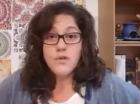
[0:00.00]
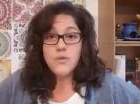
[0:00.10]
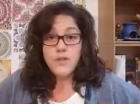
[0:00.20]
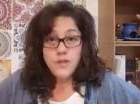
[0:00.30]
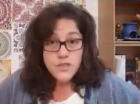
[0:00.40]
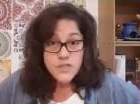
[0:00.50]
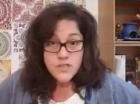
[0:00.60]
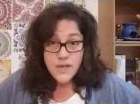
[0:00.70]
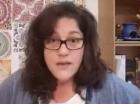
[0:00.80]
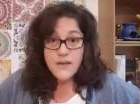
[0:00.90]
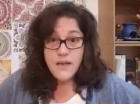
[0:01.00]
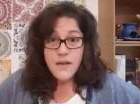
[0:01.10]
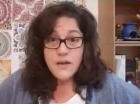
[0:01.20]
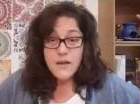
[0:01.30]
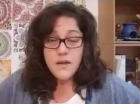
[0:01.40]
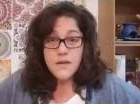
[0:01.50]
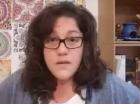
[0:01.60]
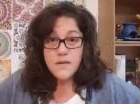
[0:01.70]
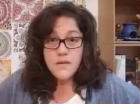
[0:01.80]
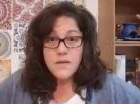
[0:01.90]
When you decide that,
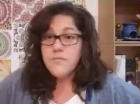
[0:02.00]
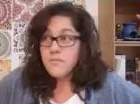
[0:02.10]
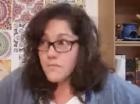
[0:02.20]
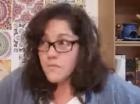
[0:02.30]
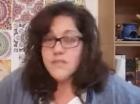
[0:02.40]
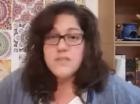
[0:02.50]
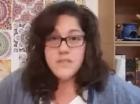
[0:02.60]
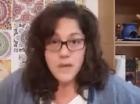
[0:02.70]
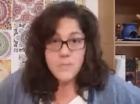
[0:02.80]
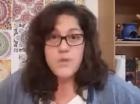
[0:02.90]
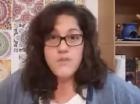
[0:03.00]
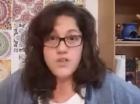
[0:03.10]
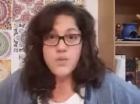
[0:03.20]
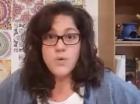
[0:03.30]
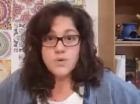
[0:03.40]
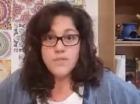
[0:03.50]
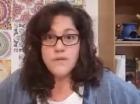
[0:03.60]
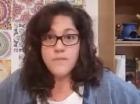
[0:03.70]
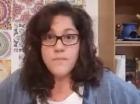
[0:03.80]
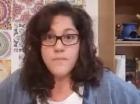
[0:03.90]
you start moving towards it.
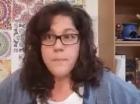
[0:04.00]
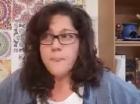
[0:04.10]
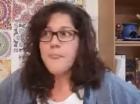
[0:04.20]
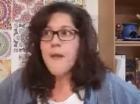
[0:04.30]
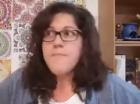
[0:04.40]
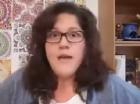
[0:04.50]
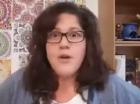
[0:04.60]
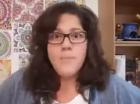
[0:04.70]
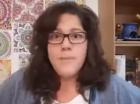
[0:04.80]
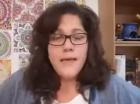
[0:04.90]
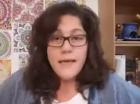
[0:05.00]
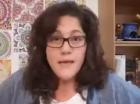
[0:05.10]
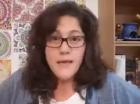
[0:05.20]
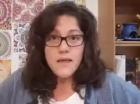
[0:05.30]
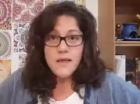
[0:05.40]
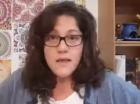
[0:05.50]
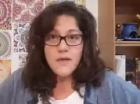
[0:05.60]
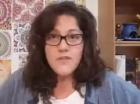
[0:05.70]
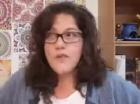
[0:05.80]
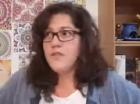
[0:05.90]
May not be
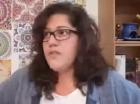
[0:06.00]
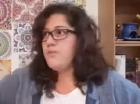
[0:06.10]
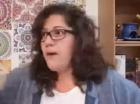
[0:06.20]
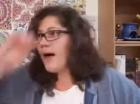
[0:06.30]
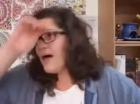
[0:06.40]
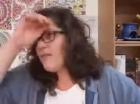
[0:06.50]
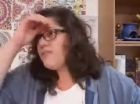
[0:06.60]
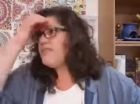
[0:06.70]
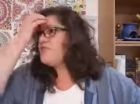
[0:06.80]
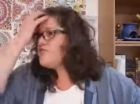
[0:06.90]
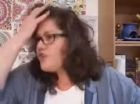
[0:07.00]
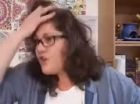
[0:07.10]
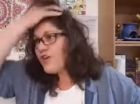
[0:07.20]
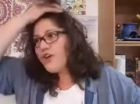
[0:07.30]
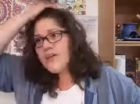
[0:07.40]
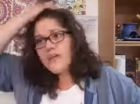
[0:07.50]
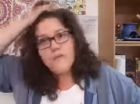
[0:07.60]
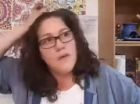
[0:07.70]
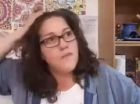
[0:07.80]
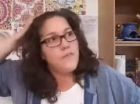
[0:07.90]
the, the path, the journey,
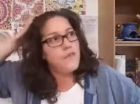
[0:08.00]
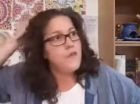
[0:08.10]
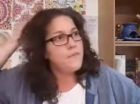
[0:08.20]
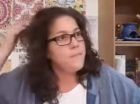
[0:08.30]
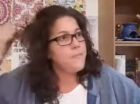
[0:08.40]
the, the,